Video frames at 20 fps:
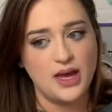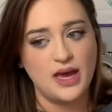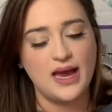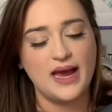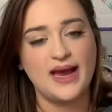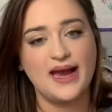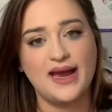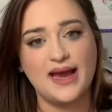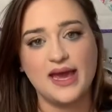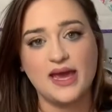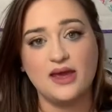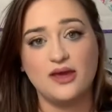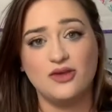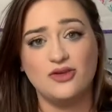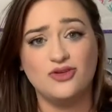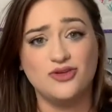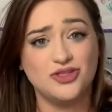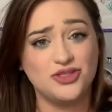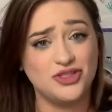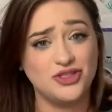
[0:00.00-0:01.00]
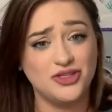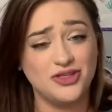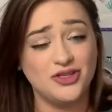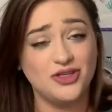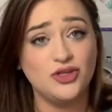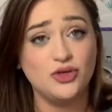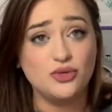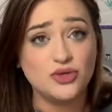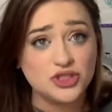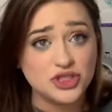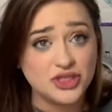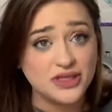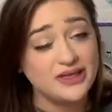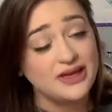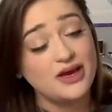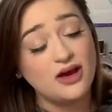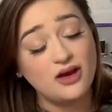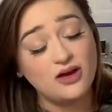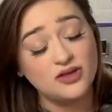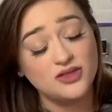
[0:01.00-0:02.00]
I usually
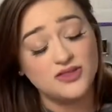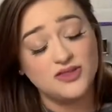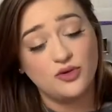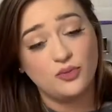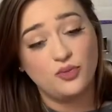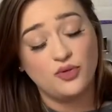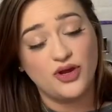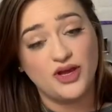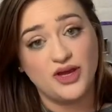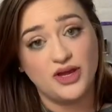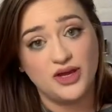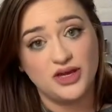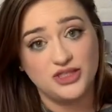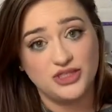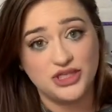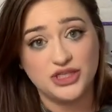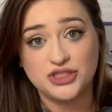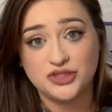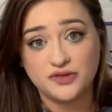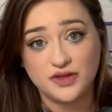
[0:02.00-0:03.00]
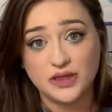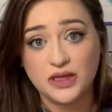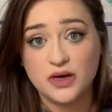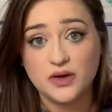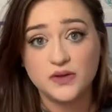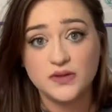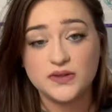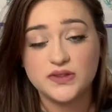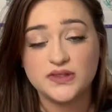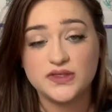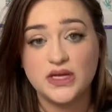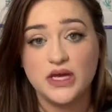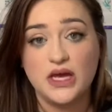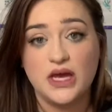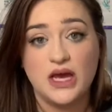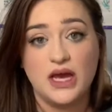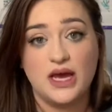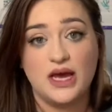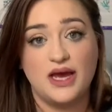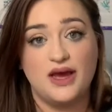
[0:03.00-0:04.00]
also bring a change of clothes
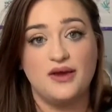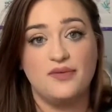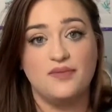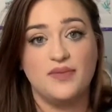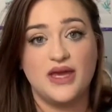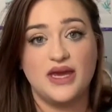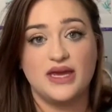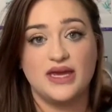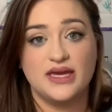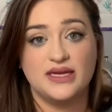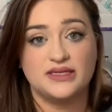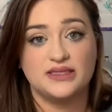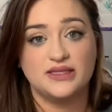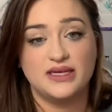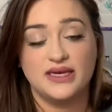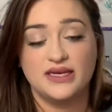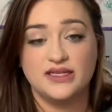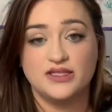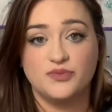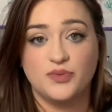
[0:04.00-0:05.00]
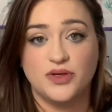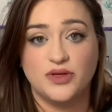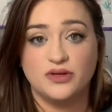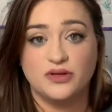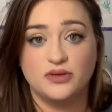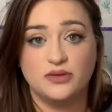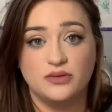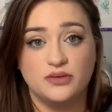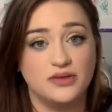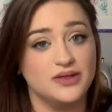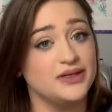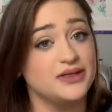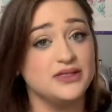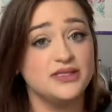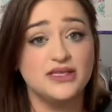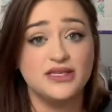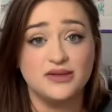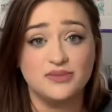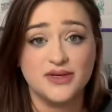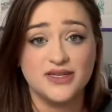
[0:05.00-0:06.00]
in case I spill like
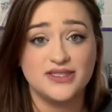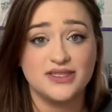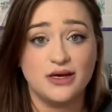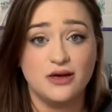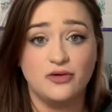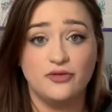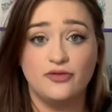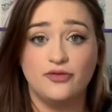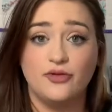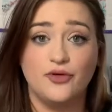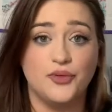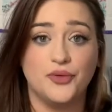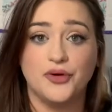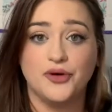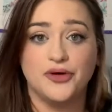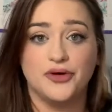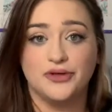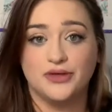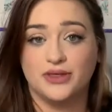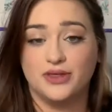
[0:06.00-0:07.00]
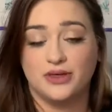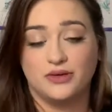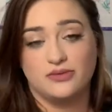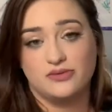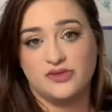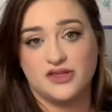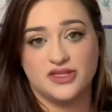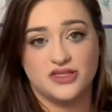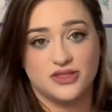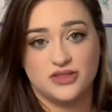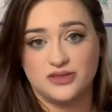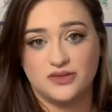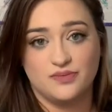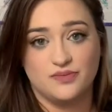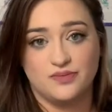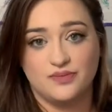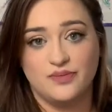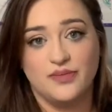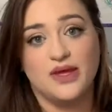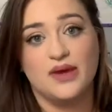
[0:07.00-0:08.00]
tea on myself or, you know, things
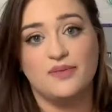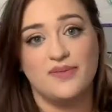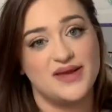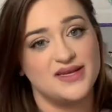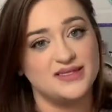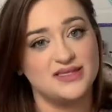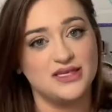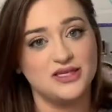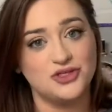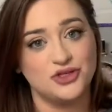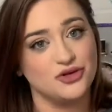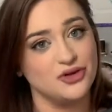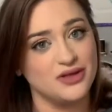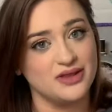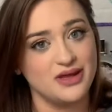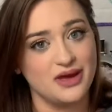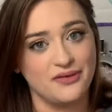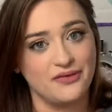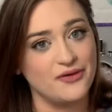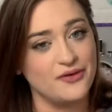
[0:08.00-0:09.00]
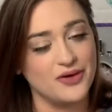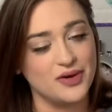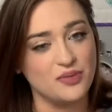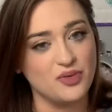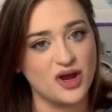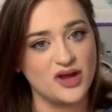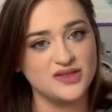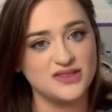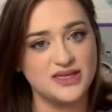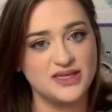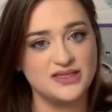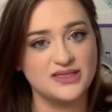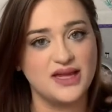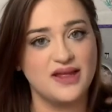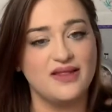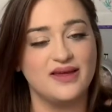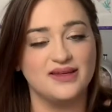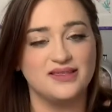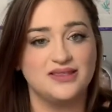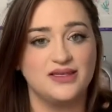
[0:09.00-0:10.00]
get messy during the unloading process. I
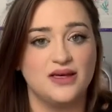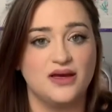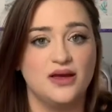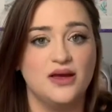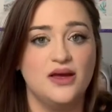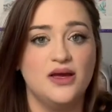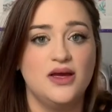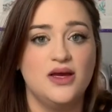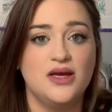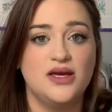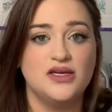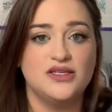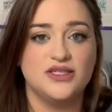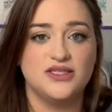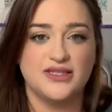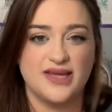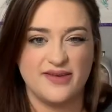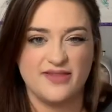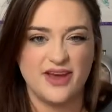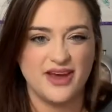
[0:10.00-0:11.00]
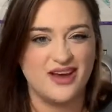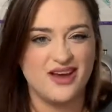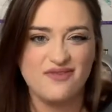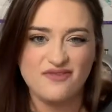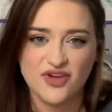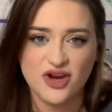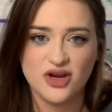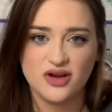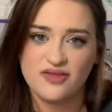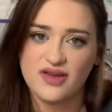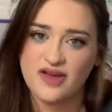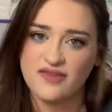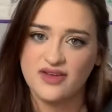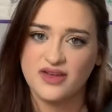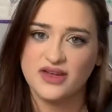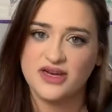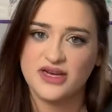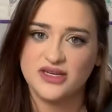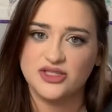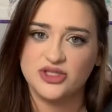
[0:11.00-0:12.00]
like to just have that comfort of having an
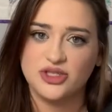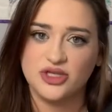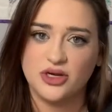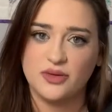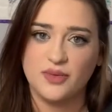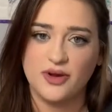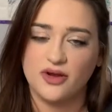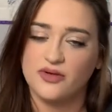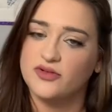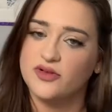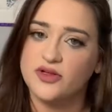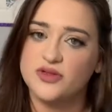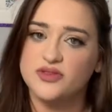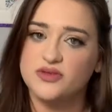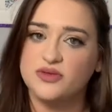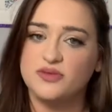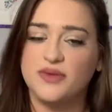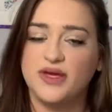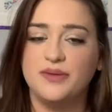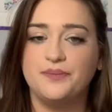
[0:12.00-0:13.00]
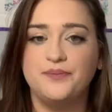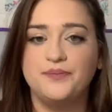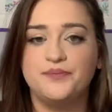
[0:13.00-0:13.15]
extra pair of clothes with me.